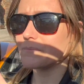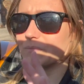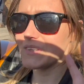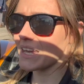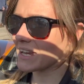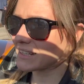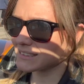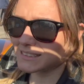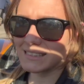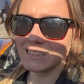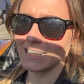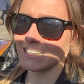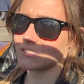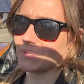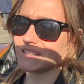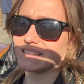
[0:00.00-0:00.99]
yes, the
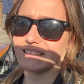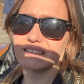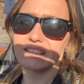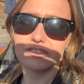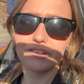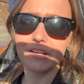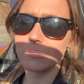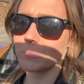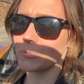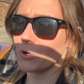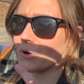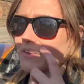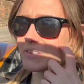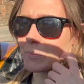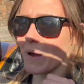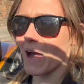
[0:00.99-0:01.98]
620 is incredible
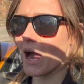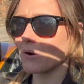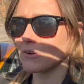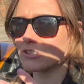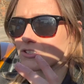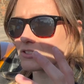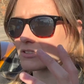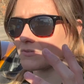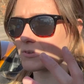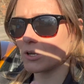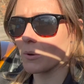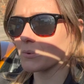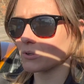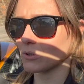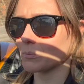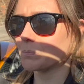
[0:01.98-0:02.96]
and the power is just
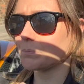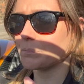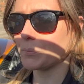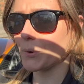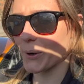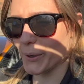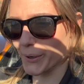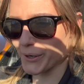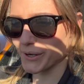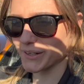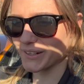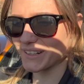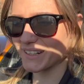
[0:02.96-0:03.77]
phenomenal, but